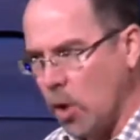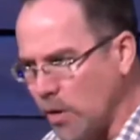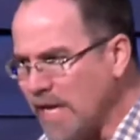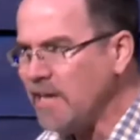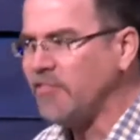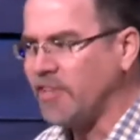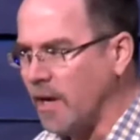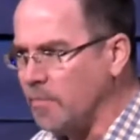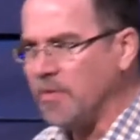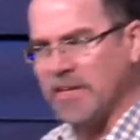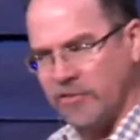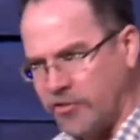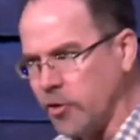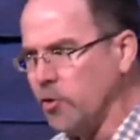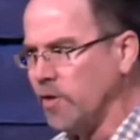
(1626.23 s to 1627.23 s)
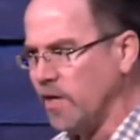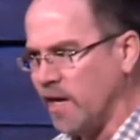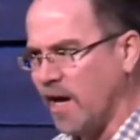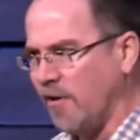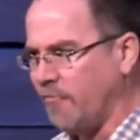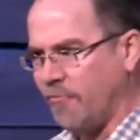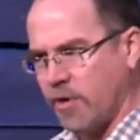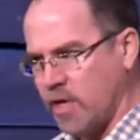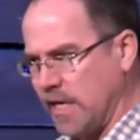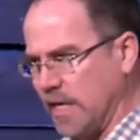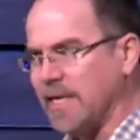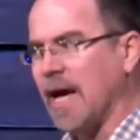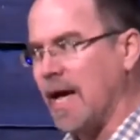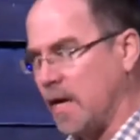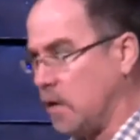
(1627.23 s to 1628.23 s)
eat something soon enough, it
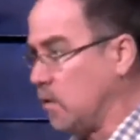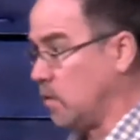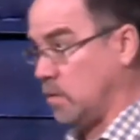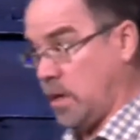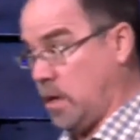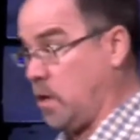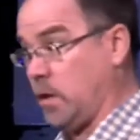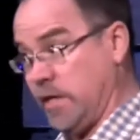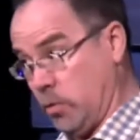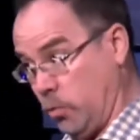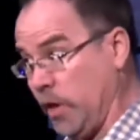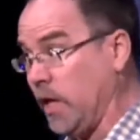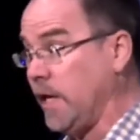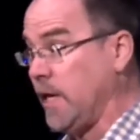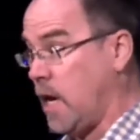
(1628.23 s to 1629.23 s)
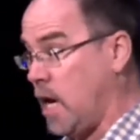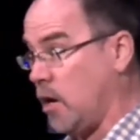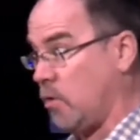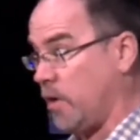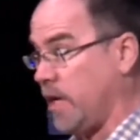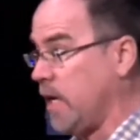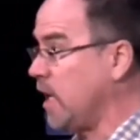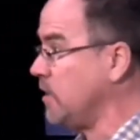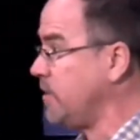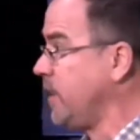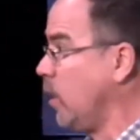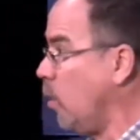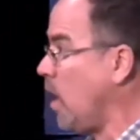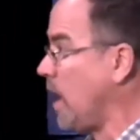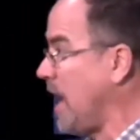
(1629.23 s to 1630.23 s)
kind of get really hungry
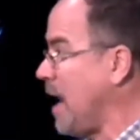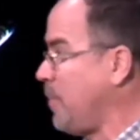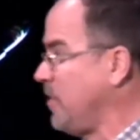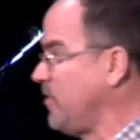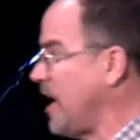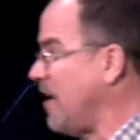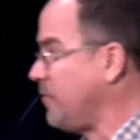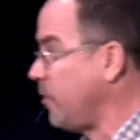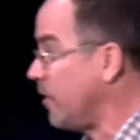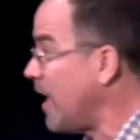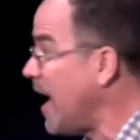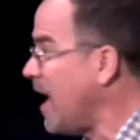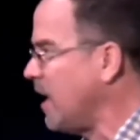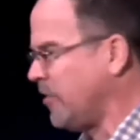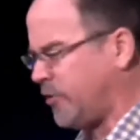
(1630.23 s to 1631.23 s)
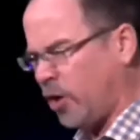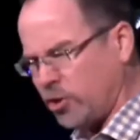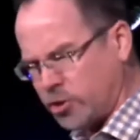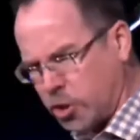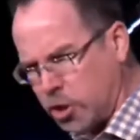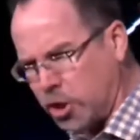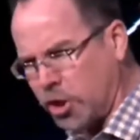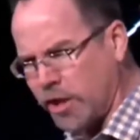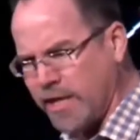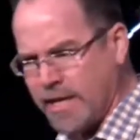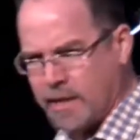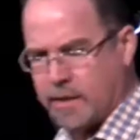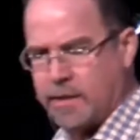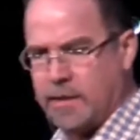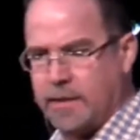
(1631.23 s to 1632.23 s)
until what happens after that? It starts hurting,
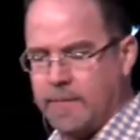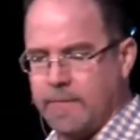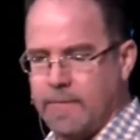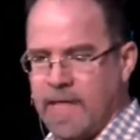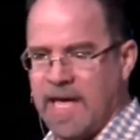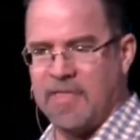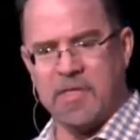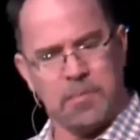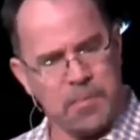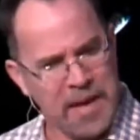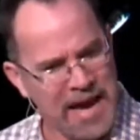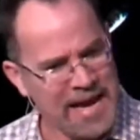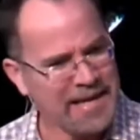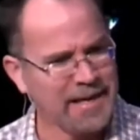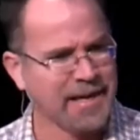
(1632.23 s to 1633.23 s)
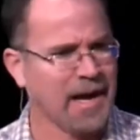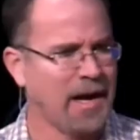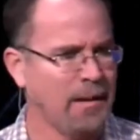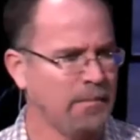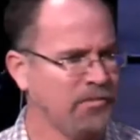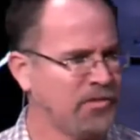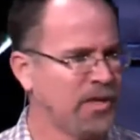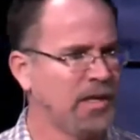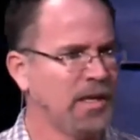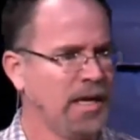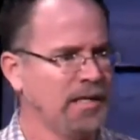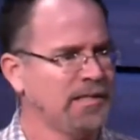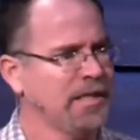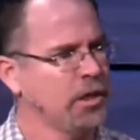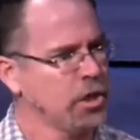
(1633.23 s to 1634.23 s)
and the pain comes
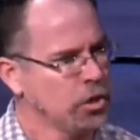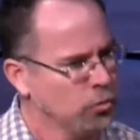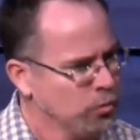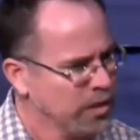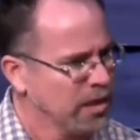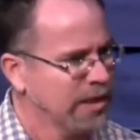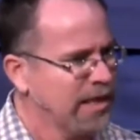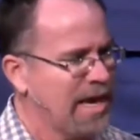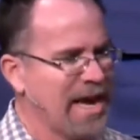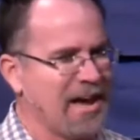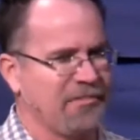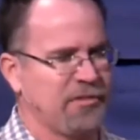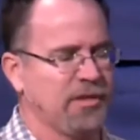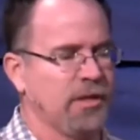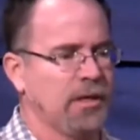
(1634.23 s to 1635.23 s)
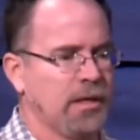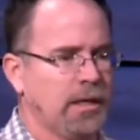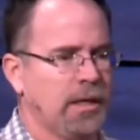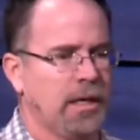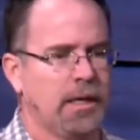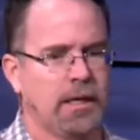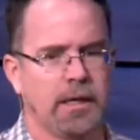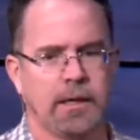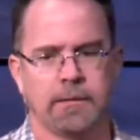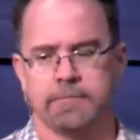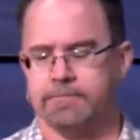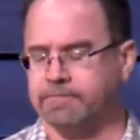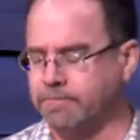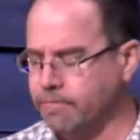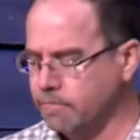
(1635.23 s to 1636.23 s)
until you really have to
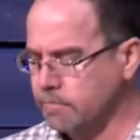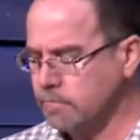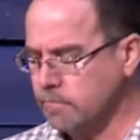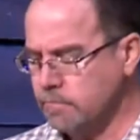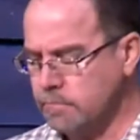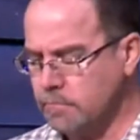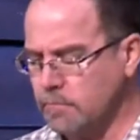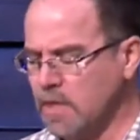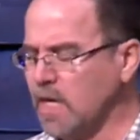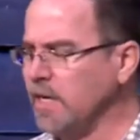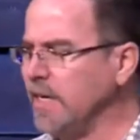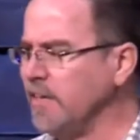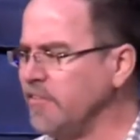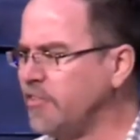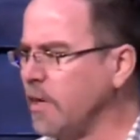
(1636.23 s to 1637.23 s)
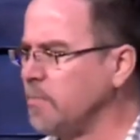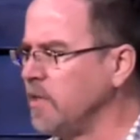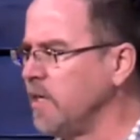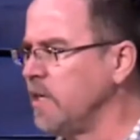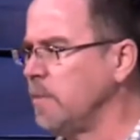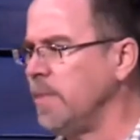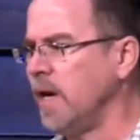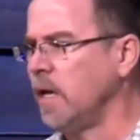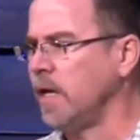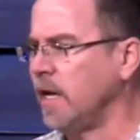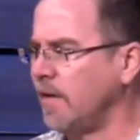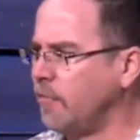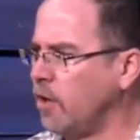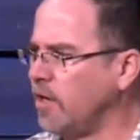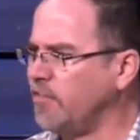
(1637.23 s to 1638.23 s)
get something in the belly.
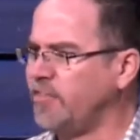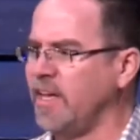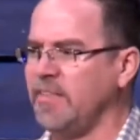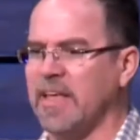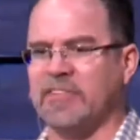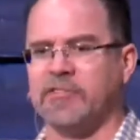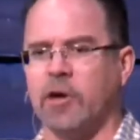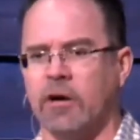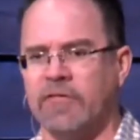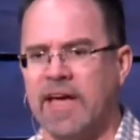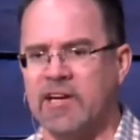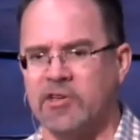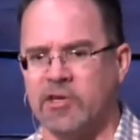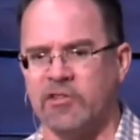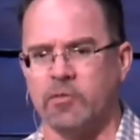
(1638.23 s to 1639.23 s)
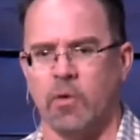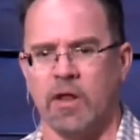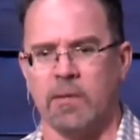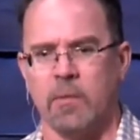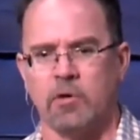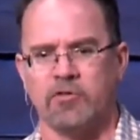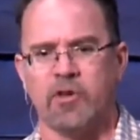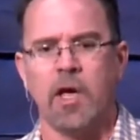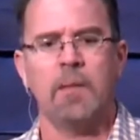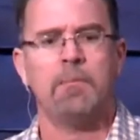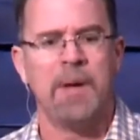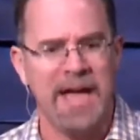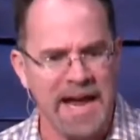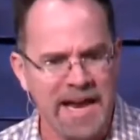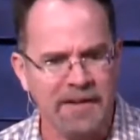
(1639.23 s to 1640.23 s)
I've heard it said that starvation is one of the most
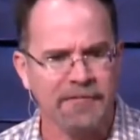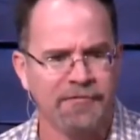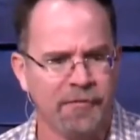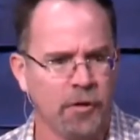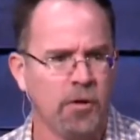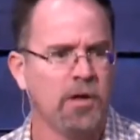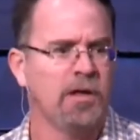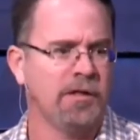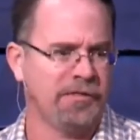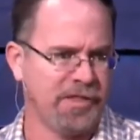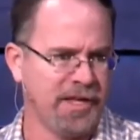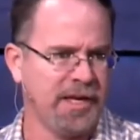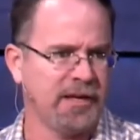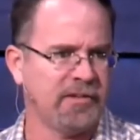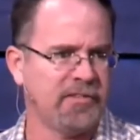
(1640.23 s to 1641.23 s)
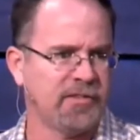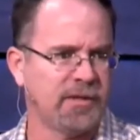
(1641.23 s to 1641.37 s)
painful things.